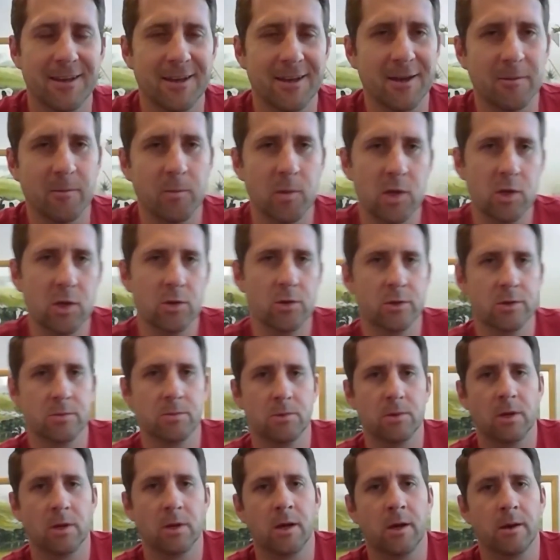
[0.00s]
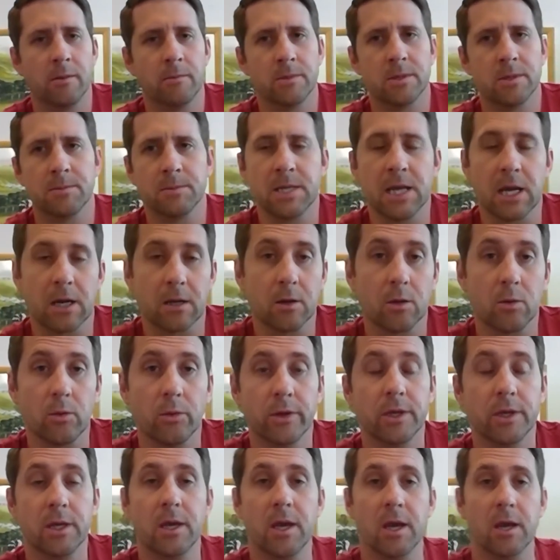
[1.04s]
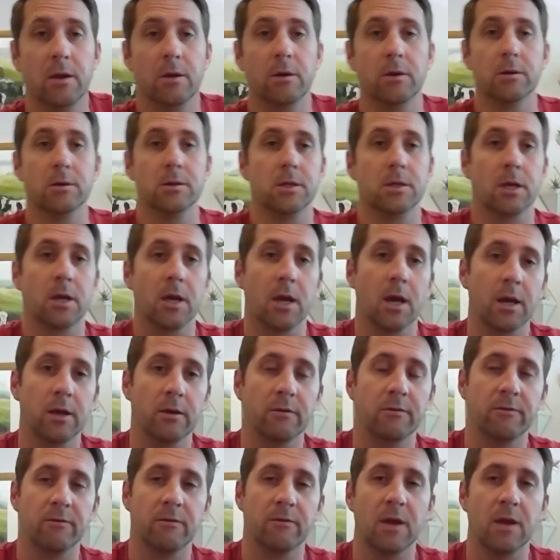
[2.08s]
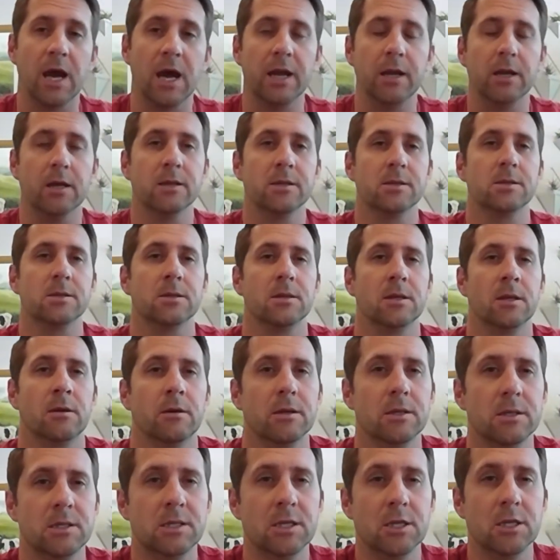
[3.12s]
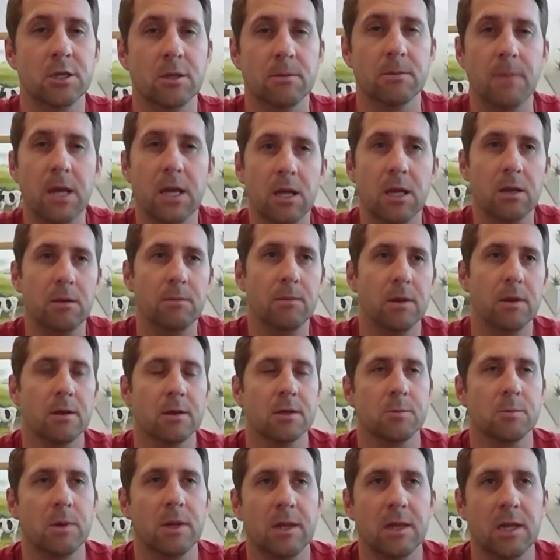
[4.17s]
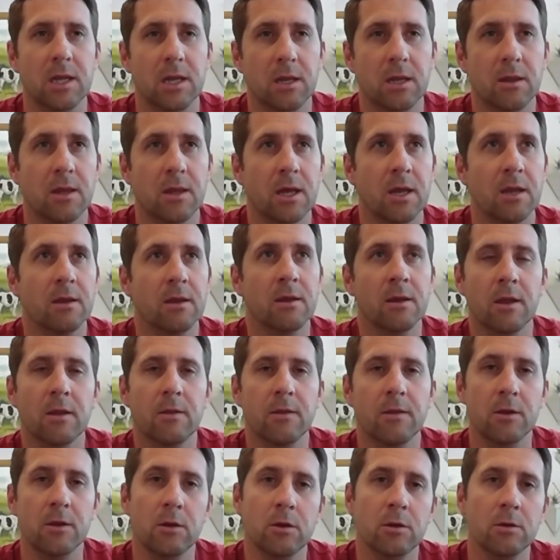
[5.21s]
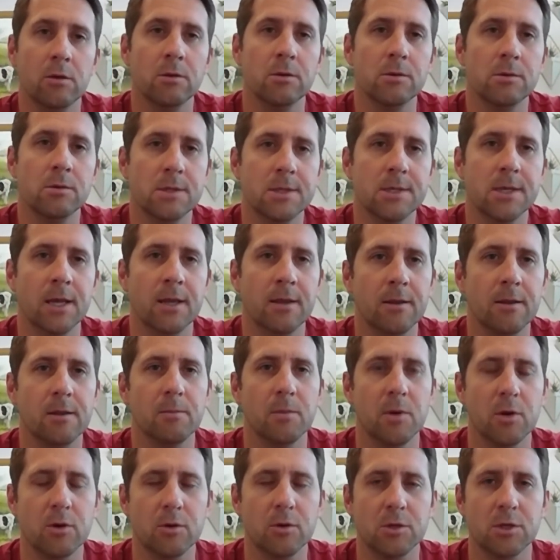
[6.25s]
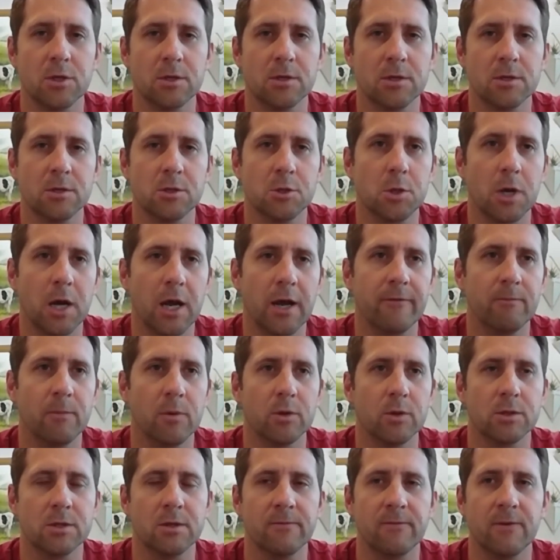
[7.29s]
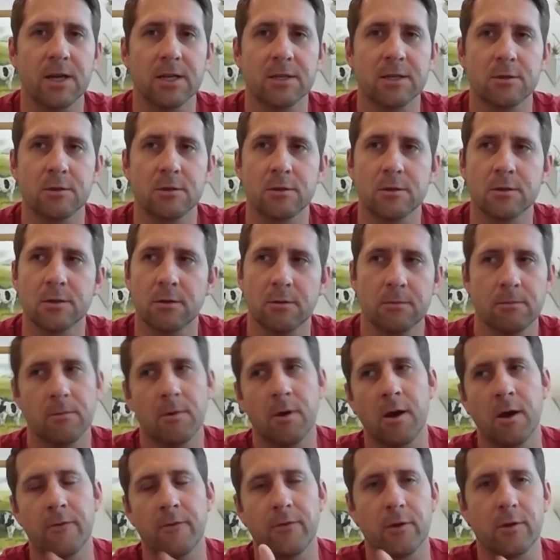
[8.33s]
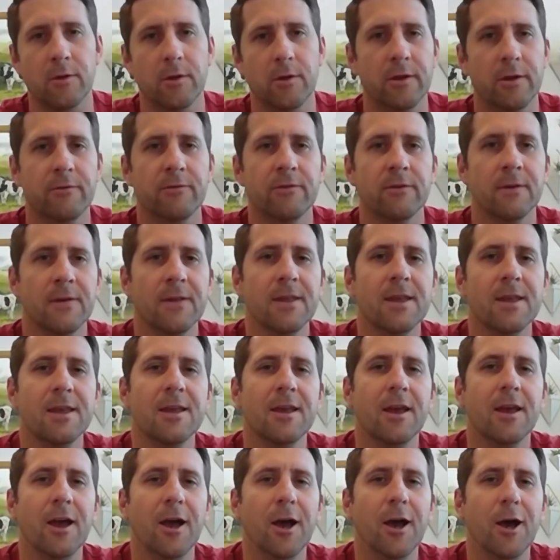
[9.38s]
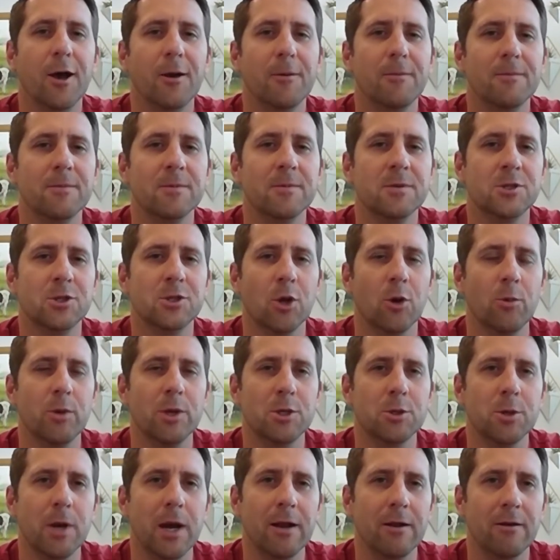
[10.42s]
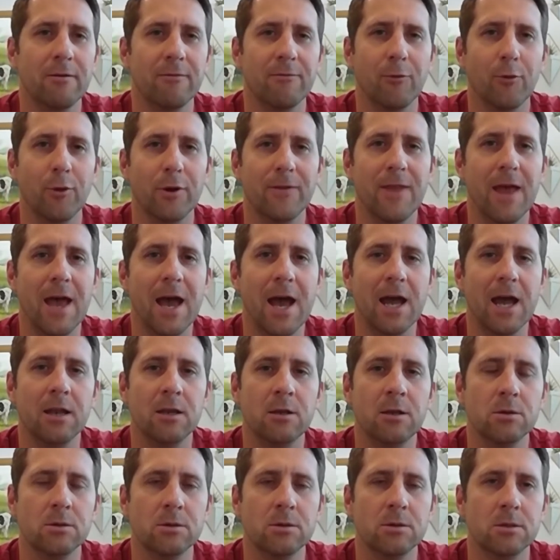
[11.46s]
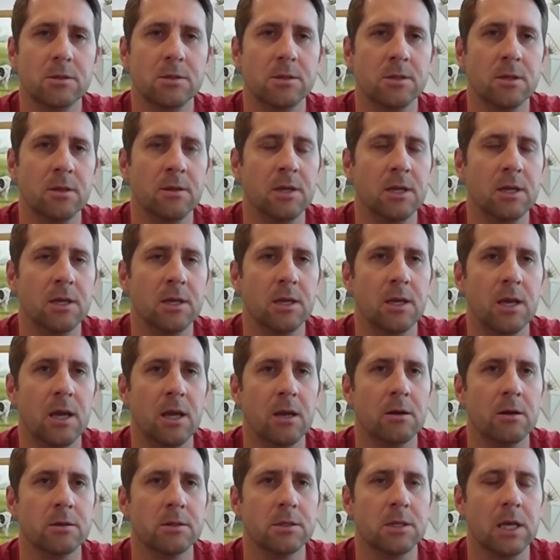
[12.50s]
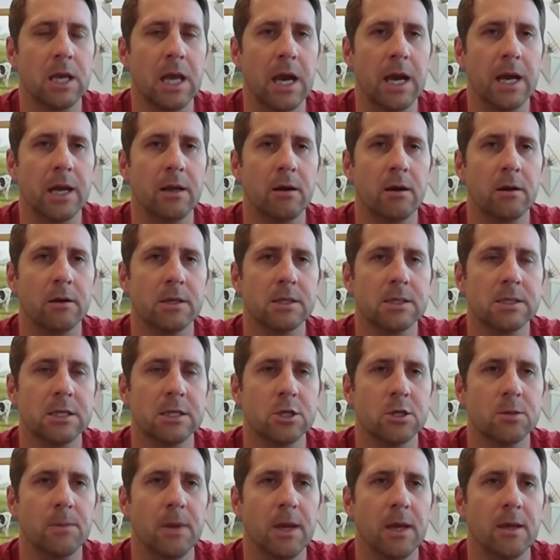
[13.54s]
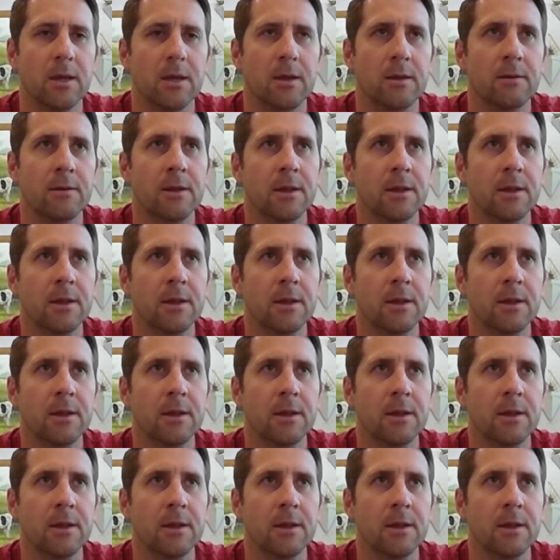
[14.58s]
We use some technical indicators to kind of guide us in our decision making, because we think that the news and the emotions drive most investors off a cliff. So we try to avoid that and use some of the indicators to guide our decision making.